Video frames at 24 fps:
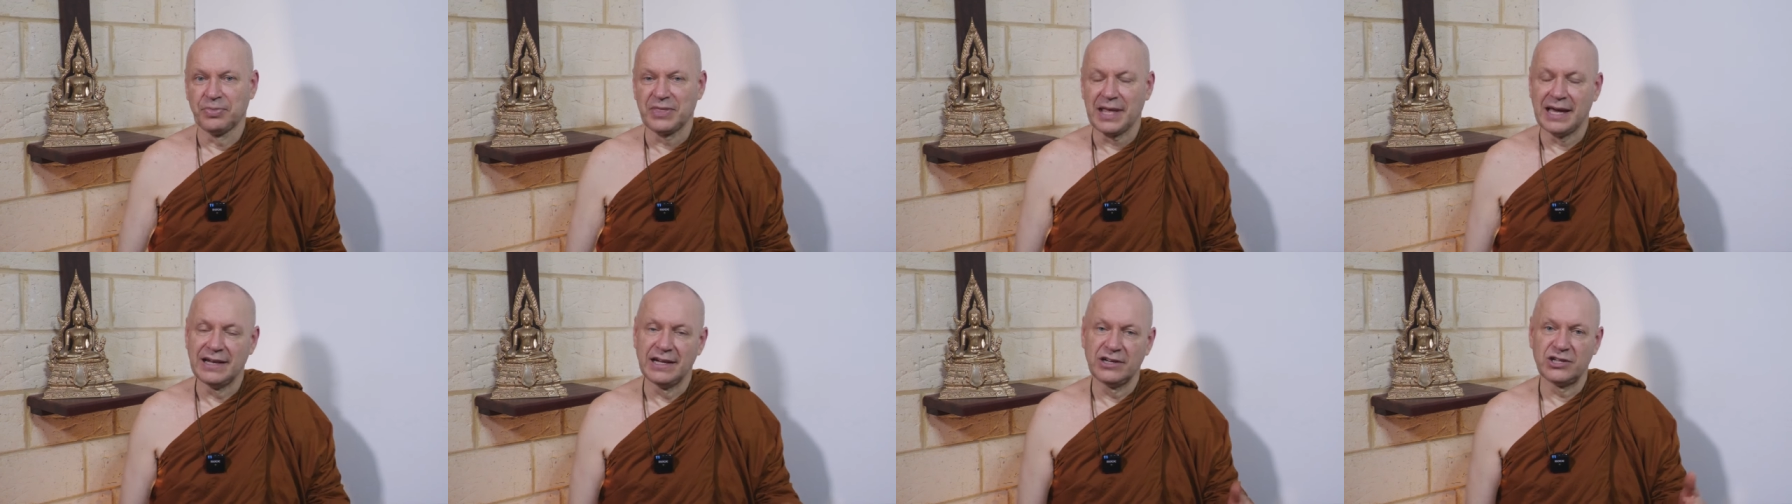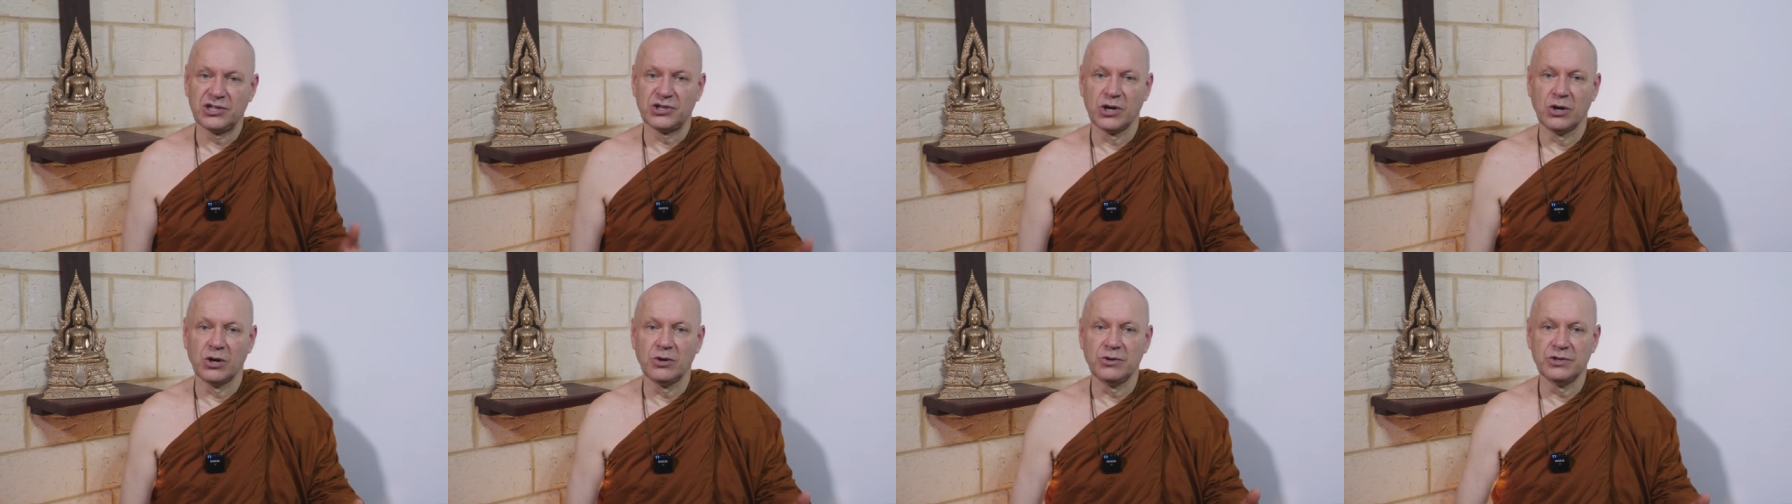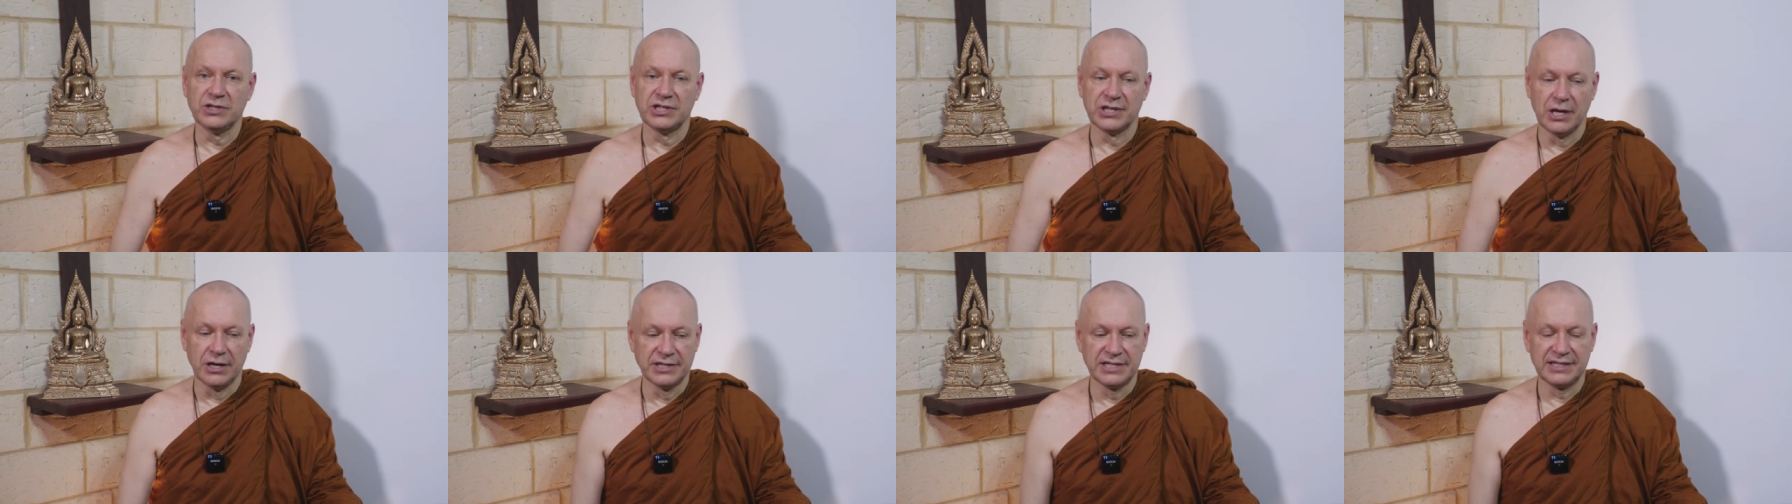And it
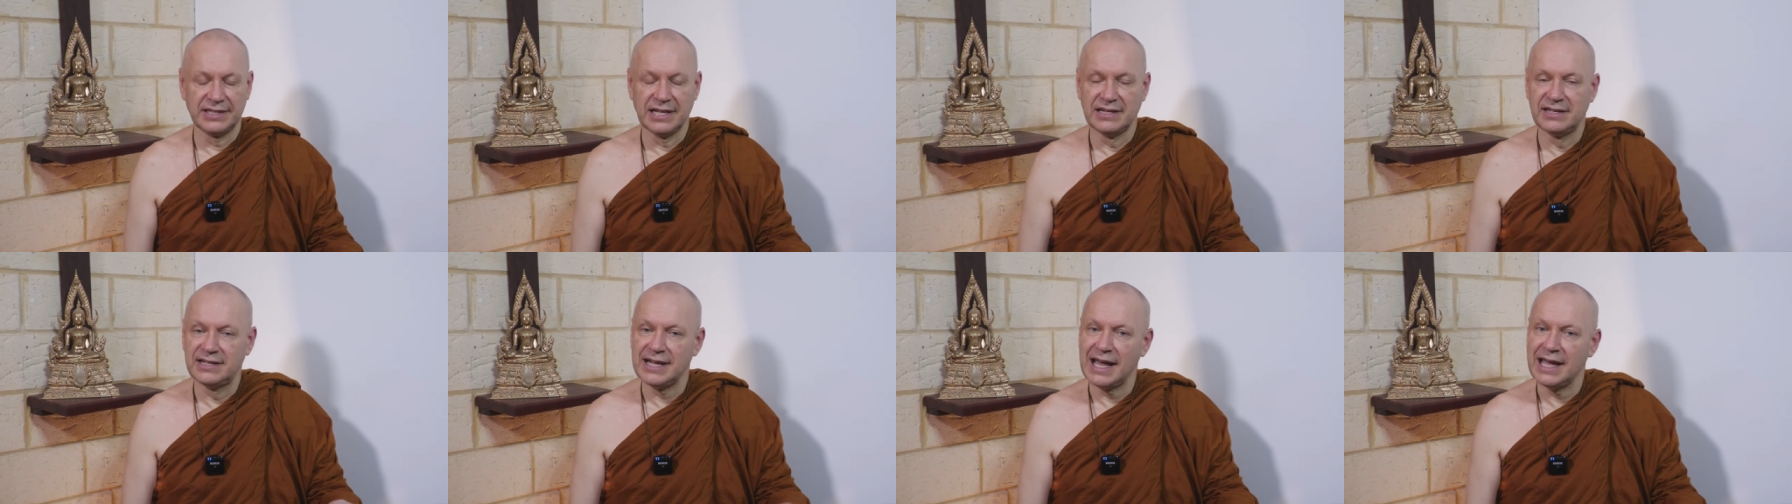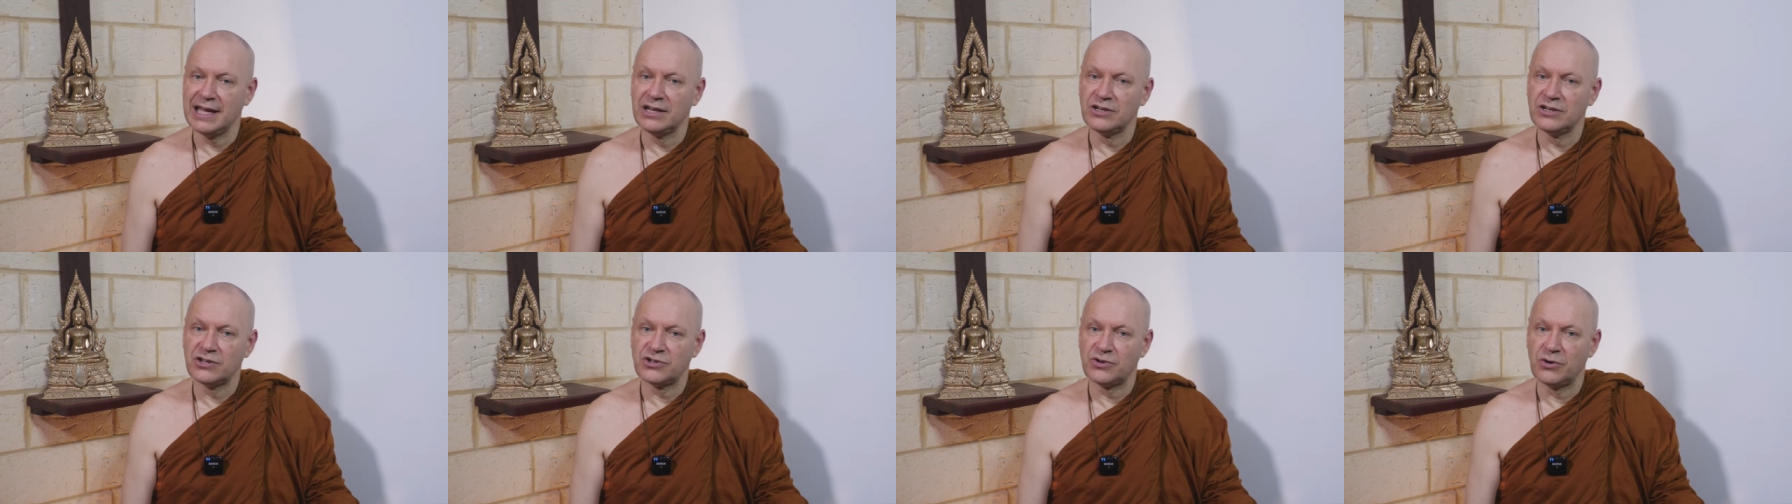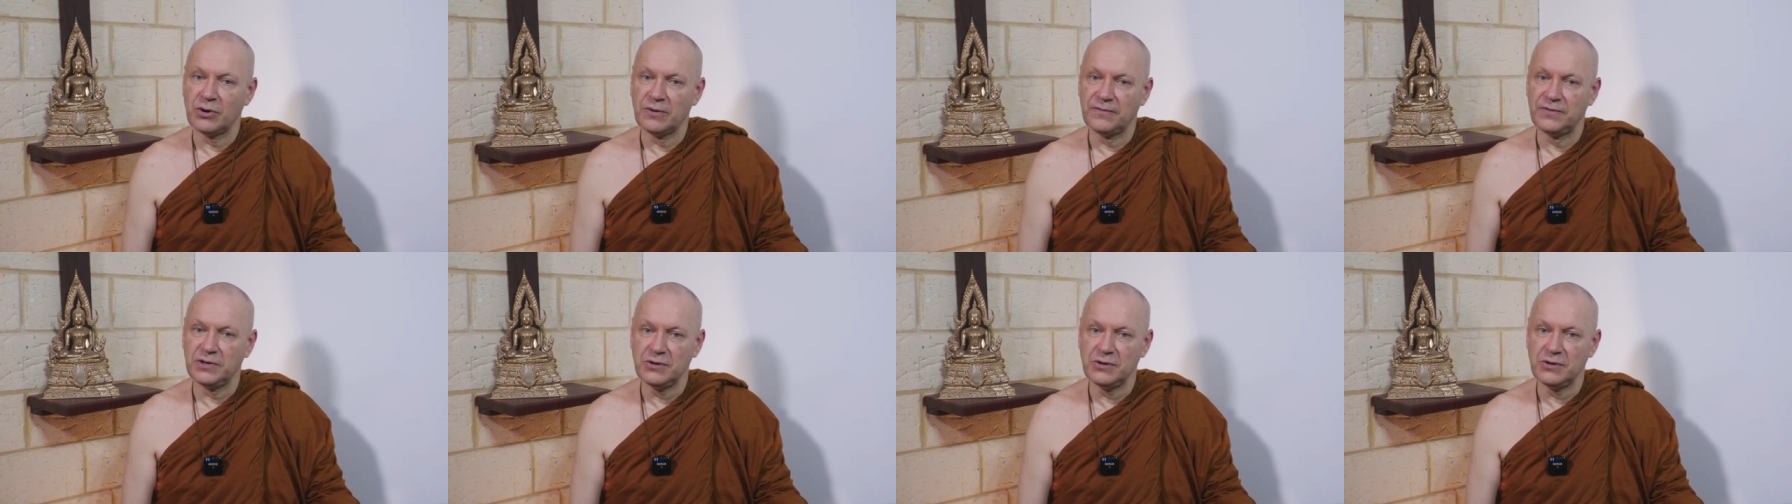shows us the danger of